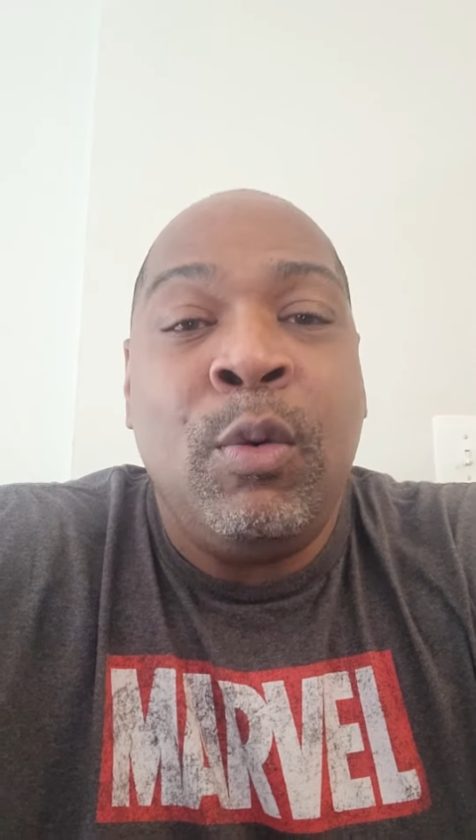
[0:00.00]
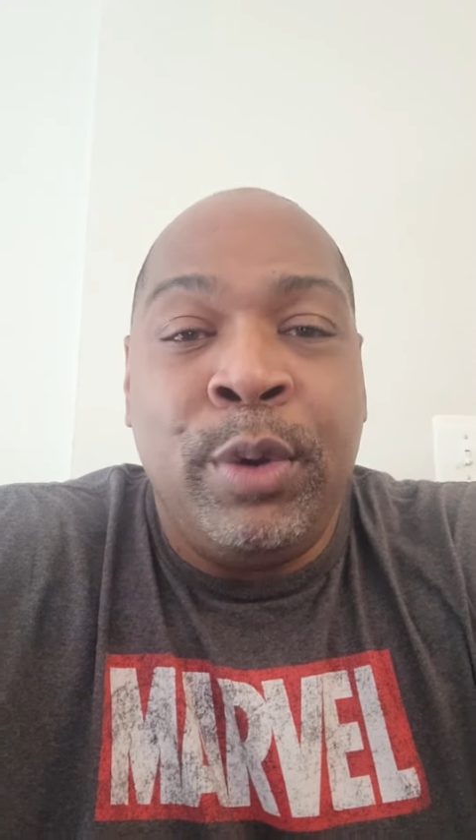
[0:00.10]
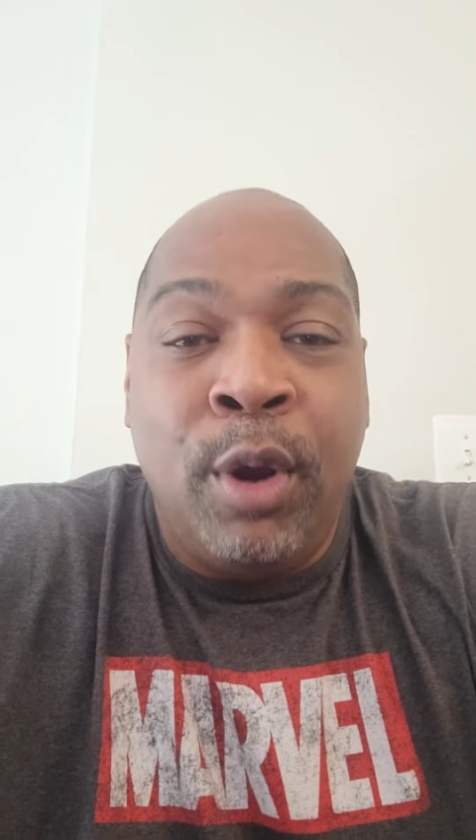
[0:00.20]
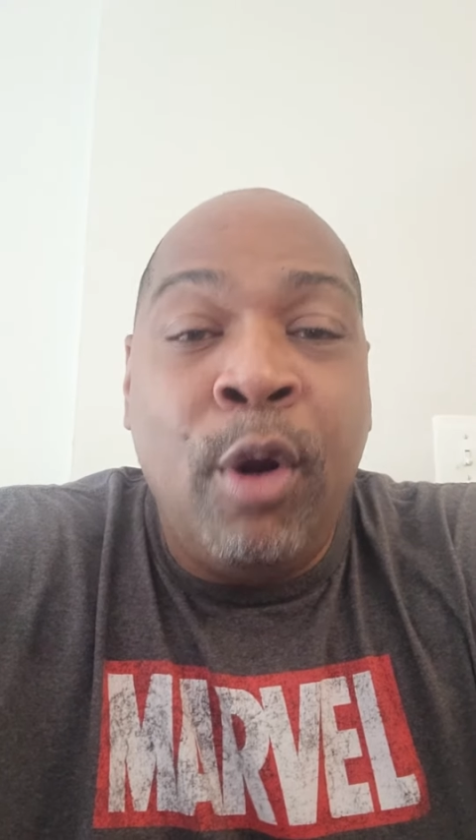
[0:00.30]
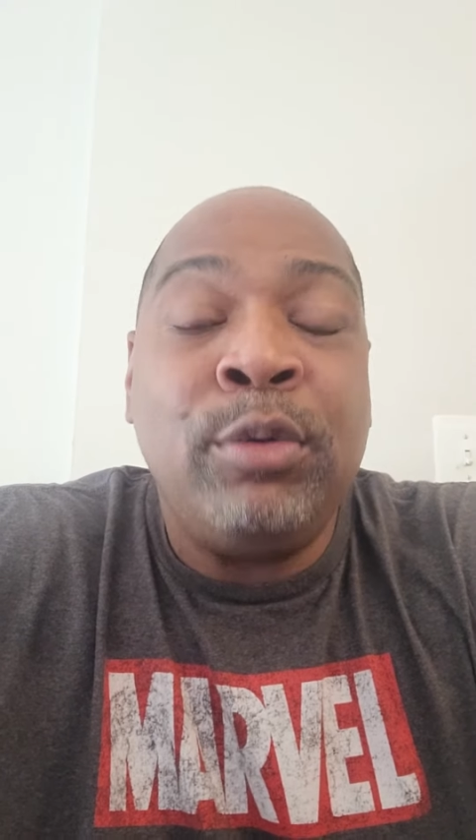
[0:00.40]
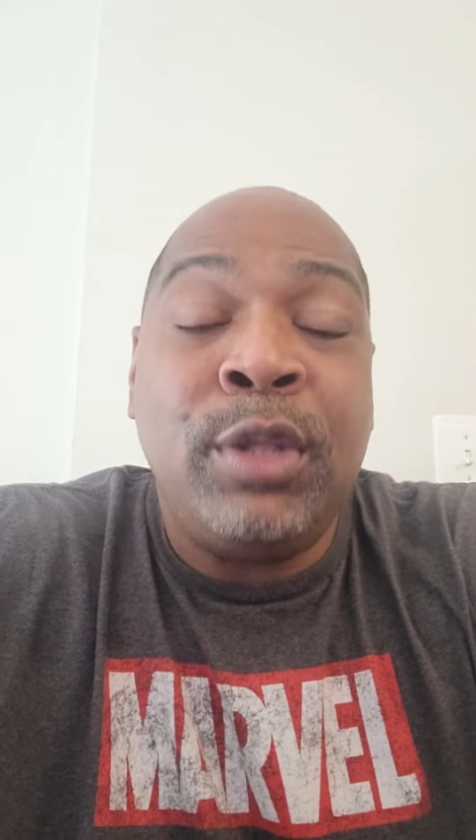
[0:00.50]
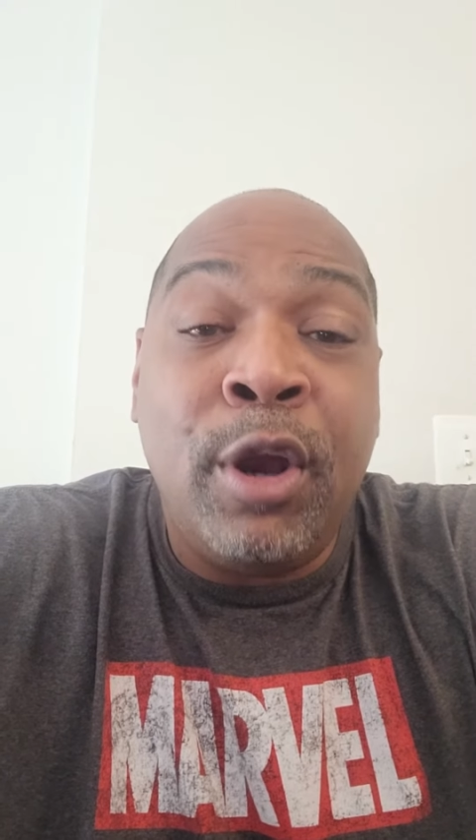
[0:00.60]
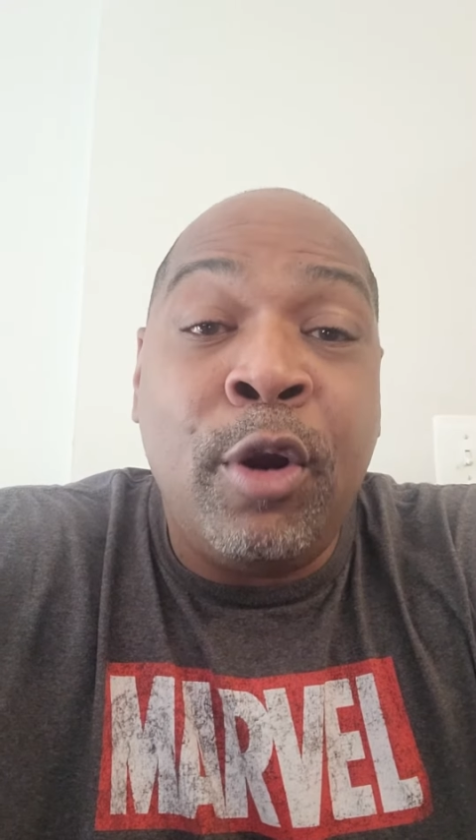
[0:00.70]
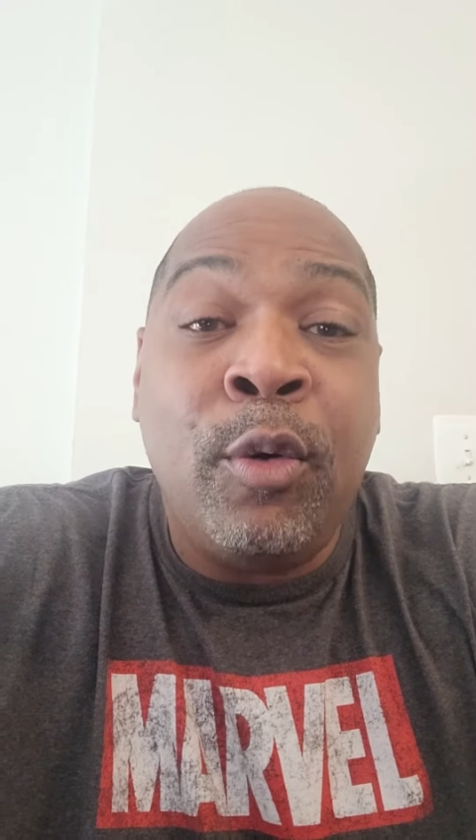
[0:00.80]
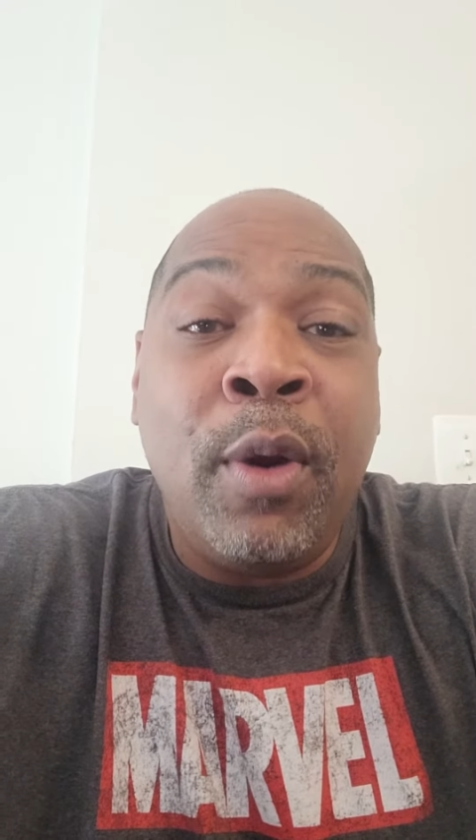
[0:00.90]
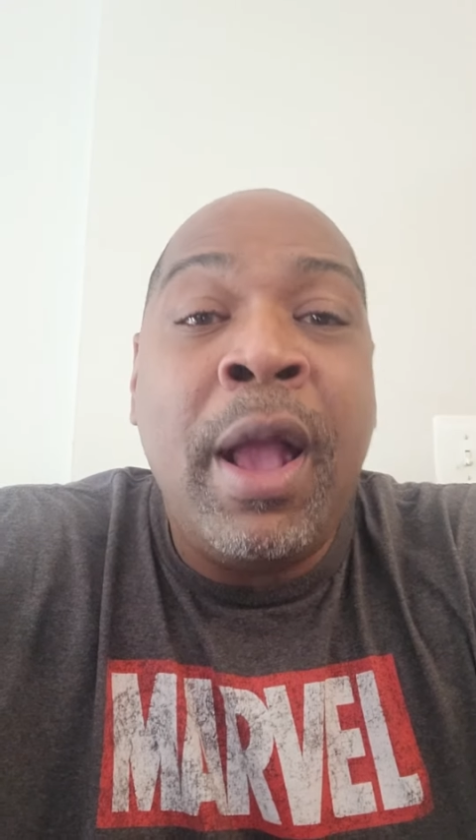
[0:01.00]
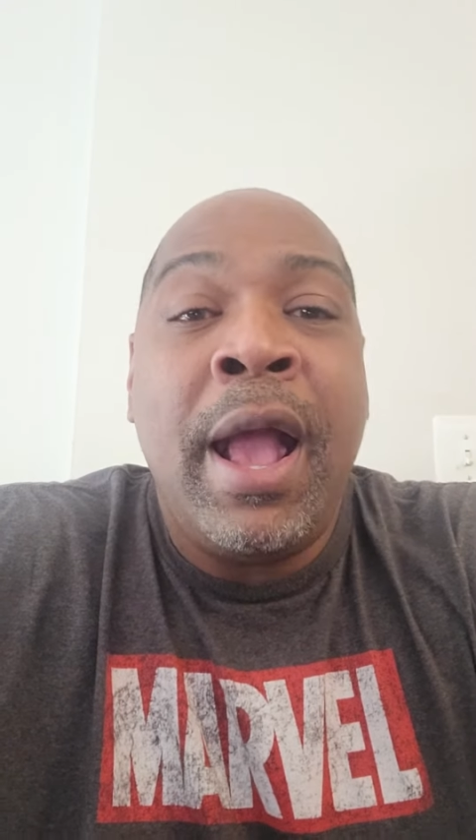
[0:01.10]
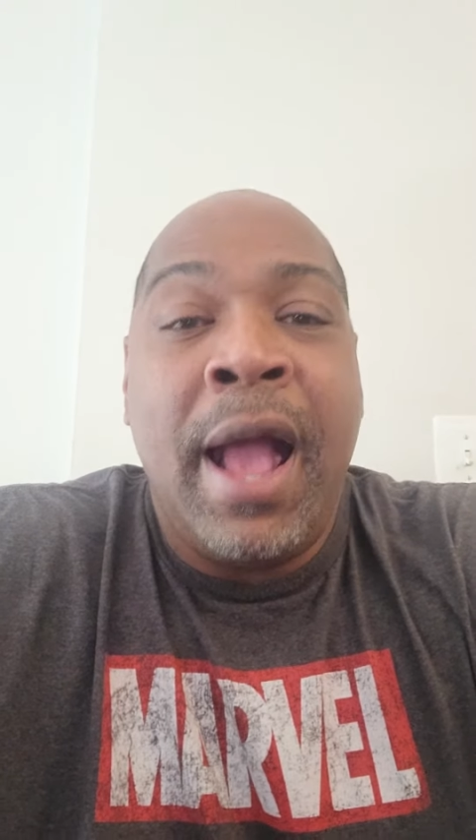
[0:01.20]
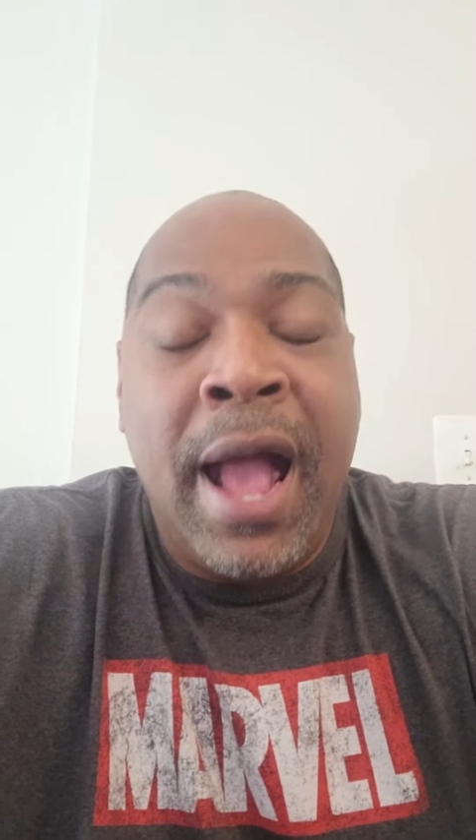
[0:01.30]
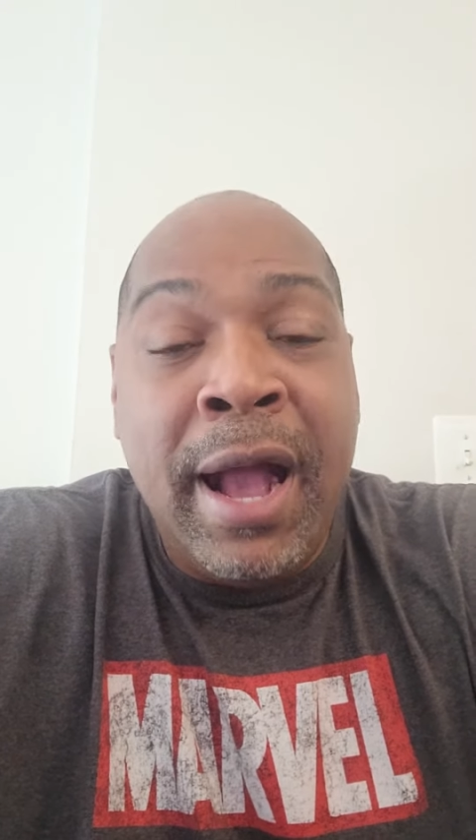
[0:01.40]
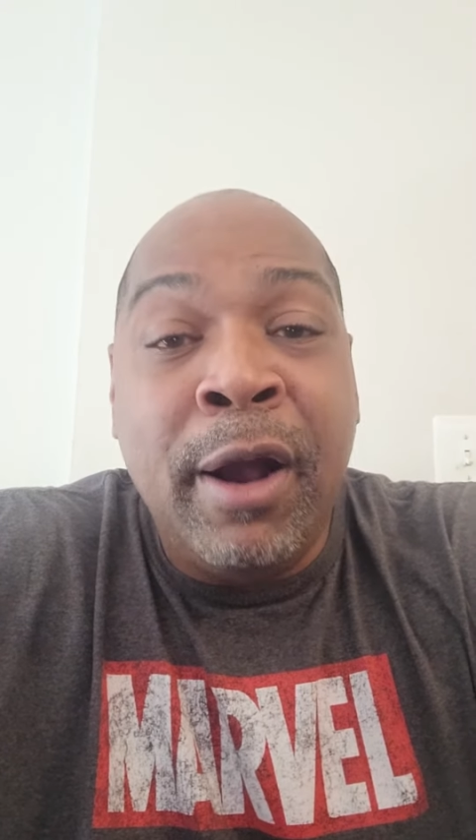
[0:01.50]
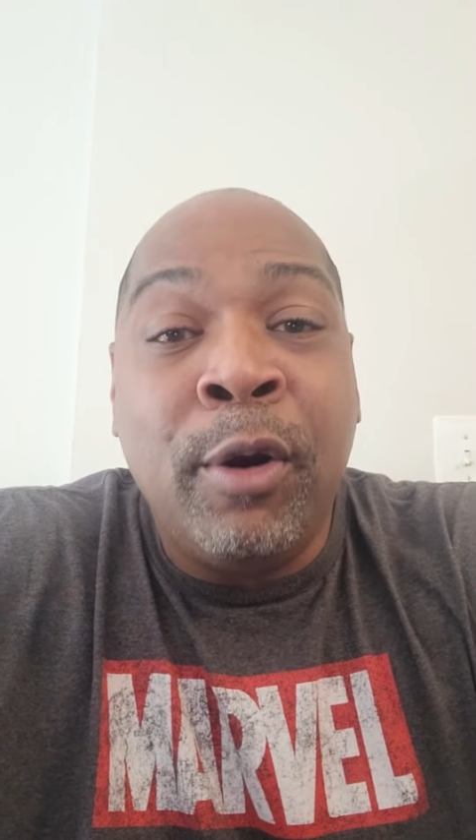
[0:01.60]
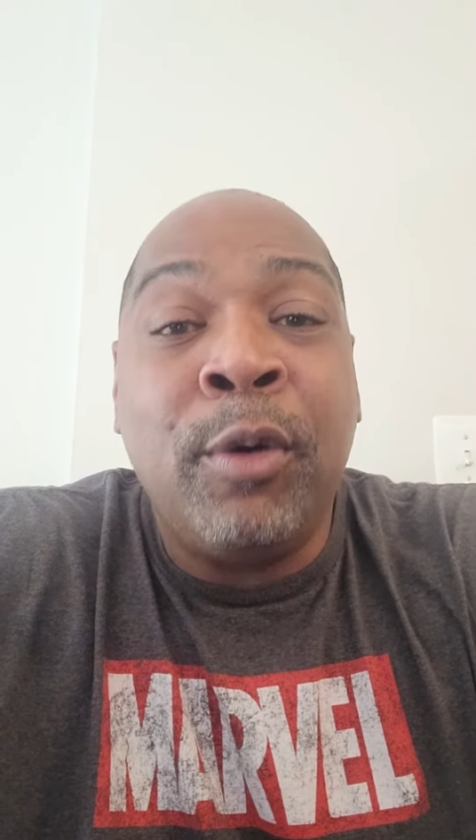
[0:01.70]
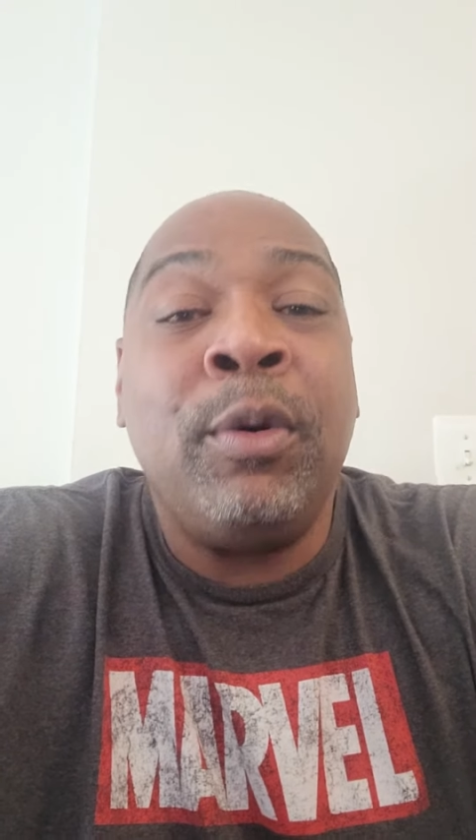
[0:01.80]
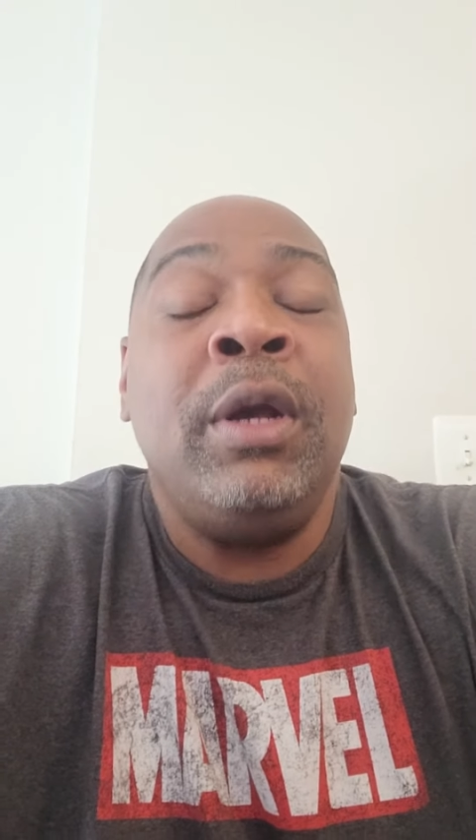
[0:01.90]
we all know
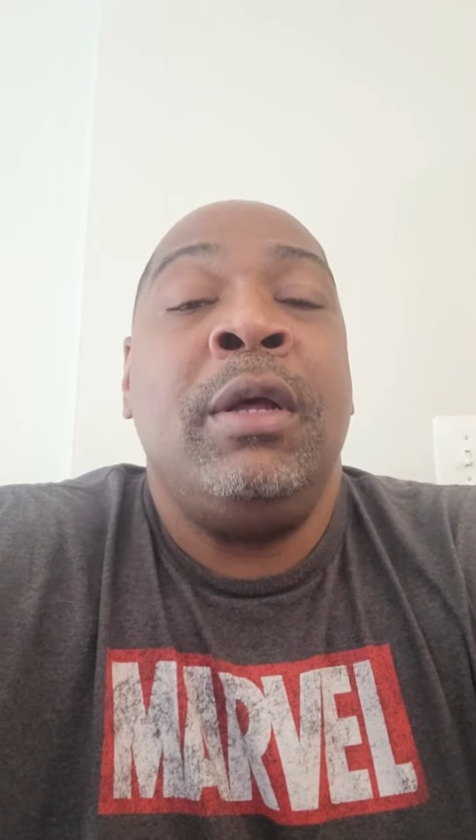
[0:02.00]
how